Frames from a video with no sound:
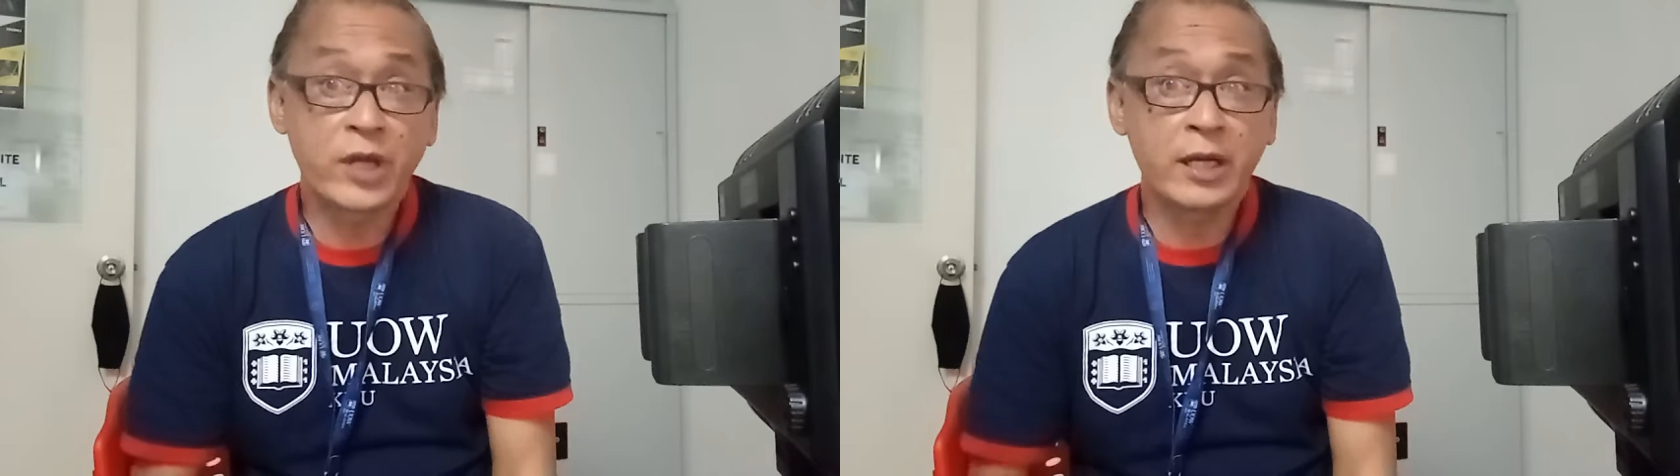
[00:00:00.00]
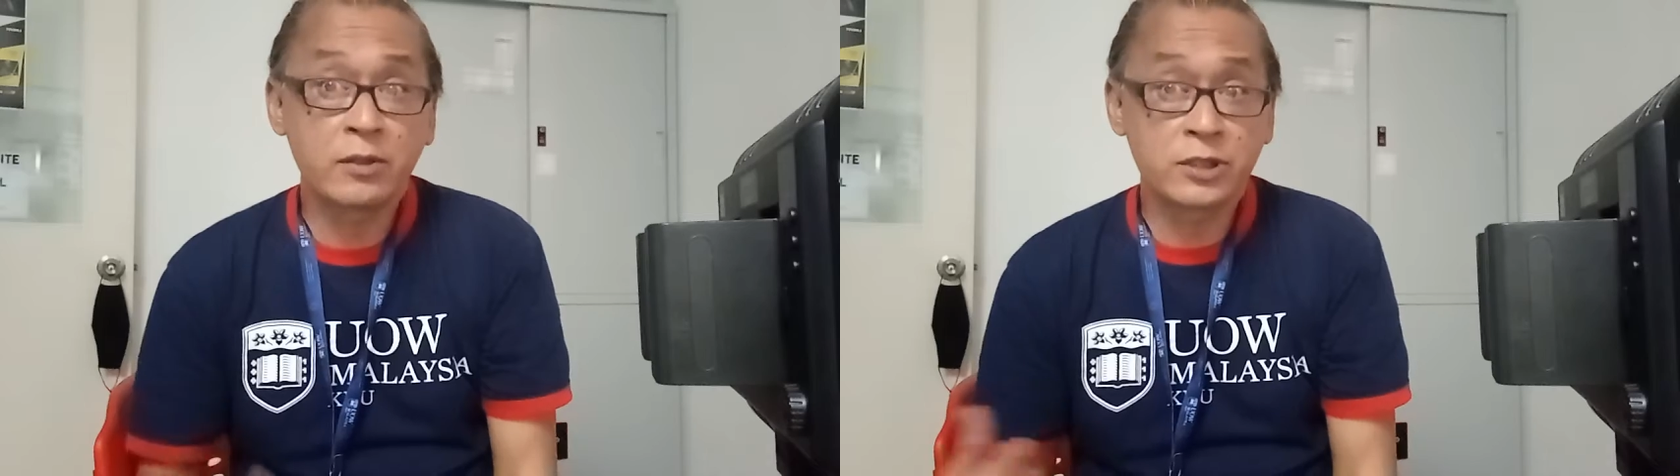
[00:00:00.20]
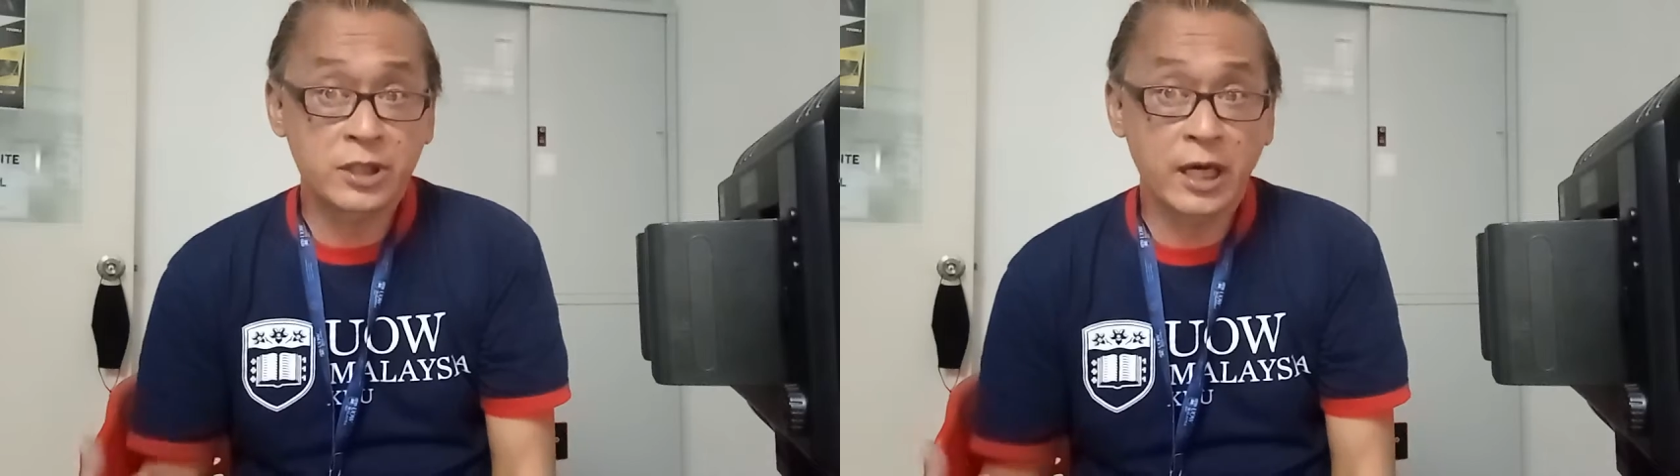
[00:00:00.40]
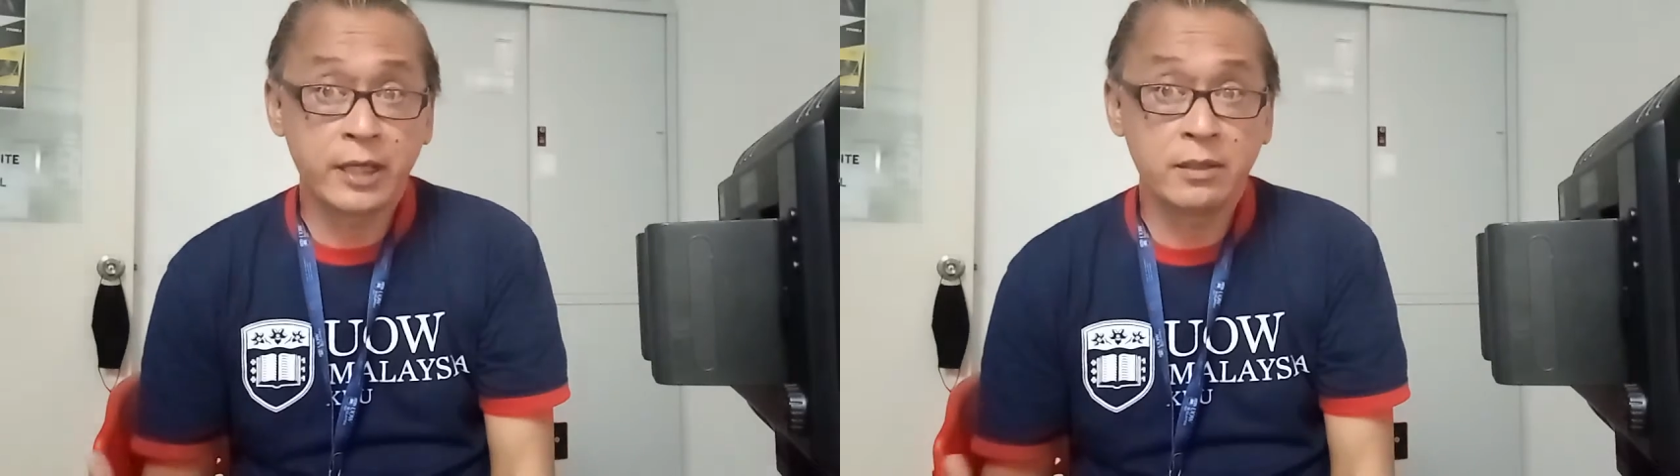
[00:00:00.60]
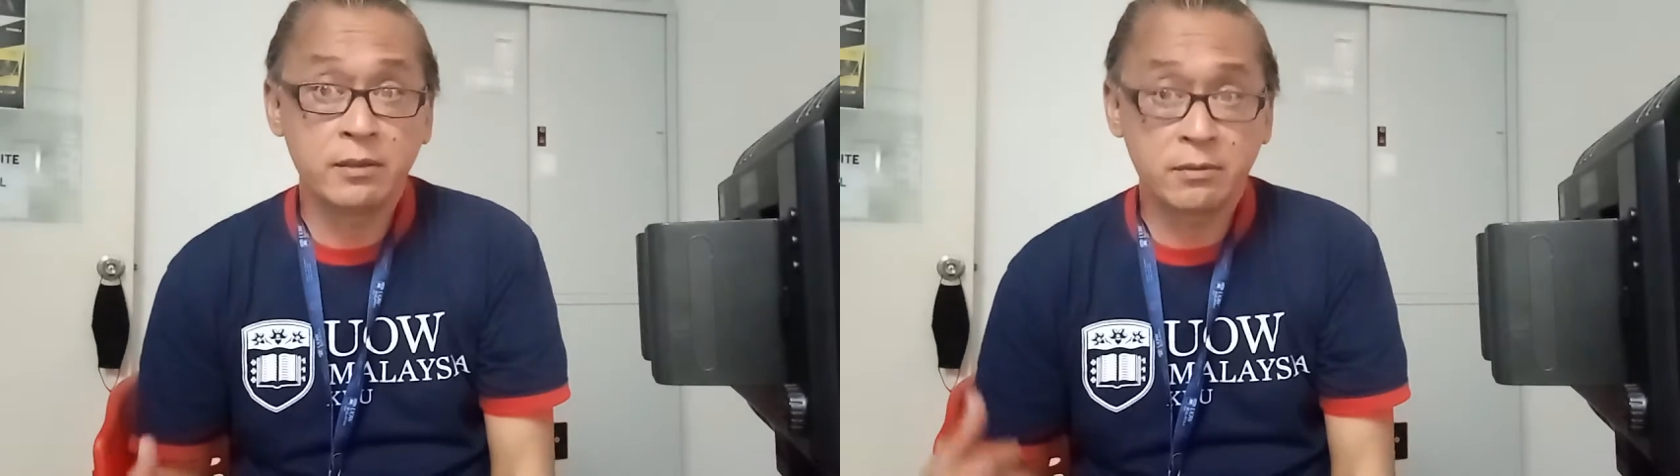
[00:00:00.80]
outside
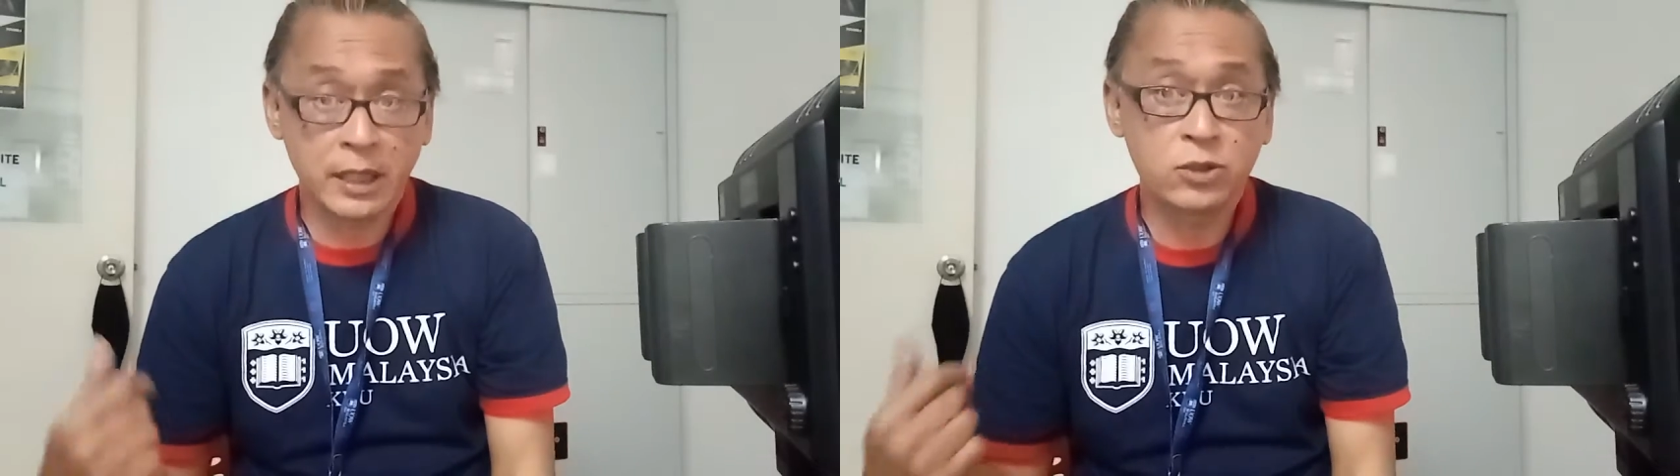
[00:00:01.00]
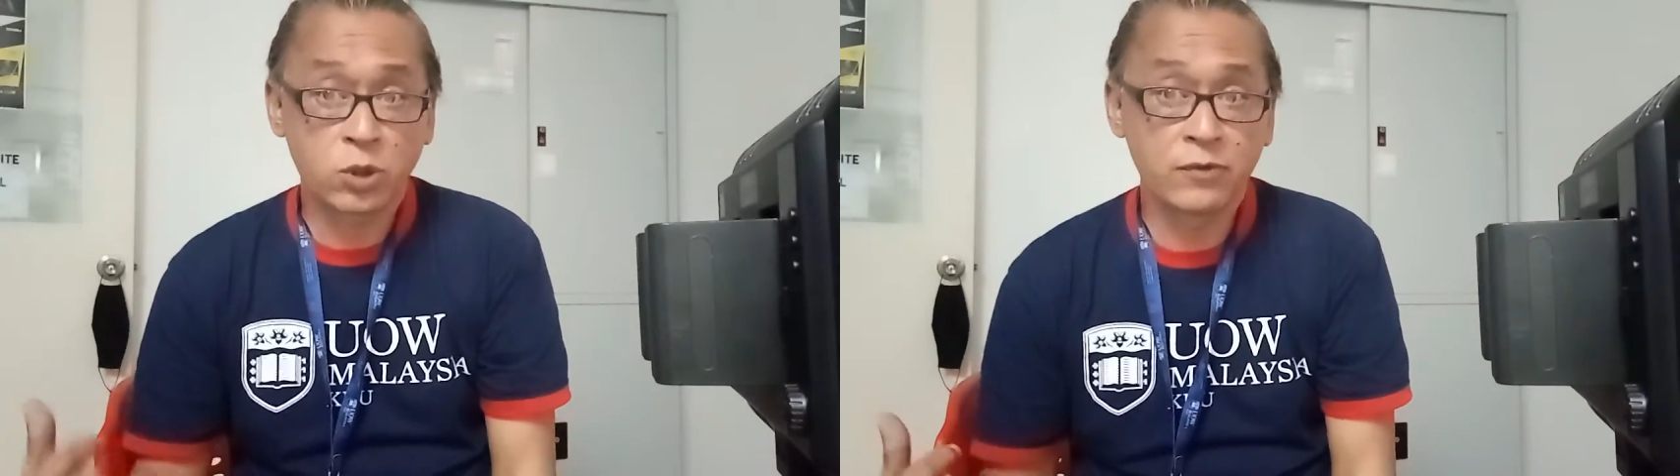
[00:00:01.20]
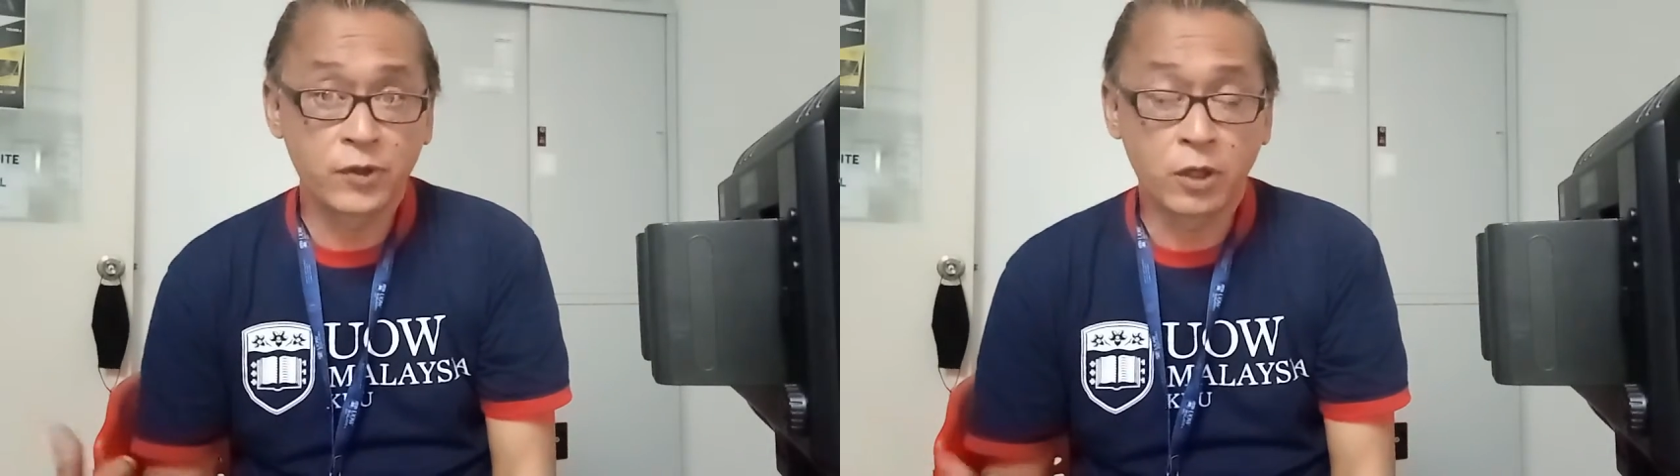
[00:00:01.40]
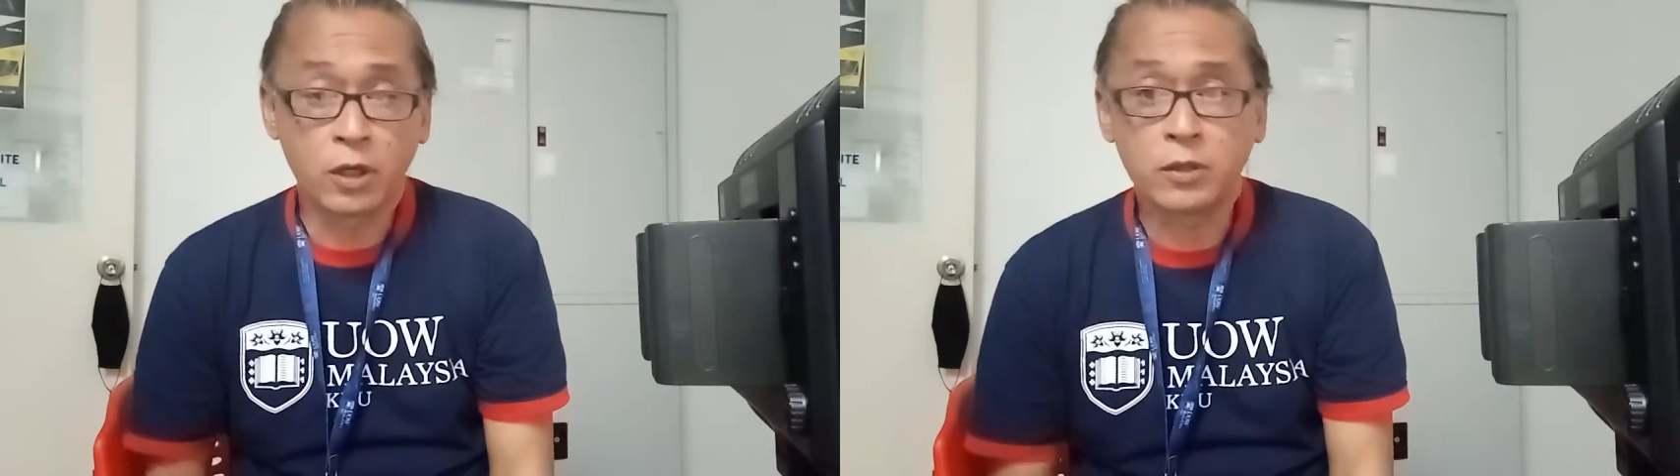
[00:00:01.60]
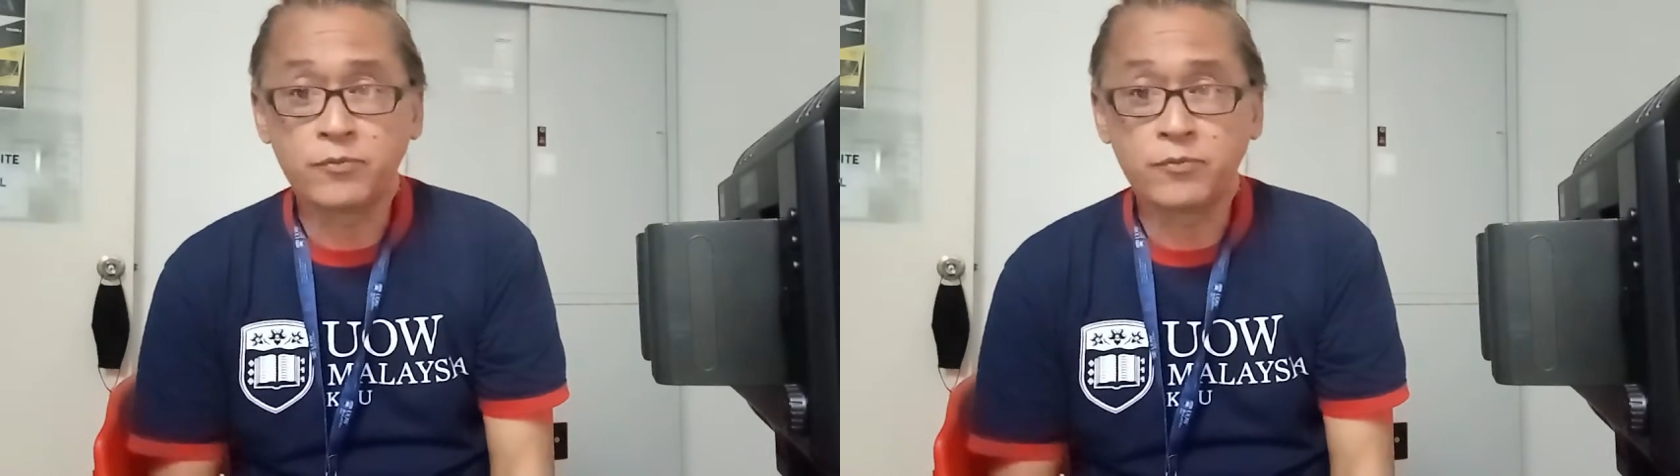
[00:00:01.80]
at 12 o'clock,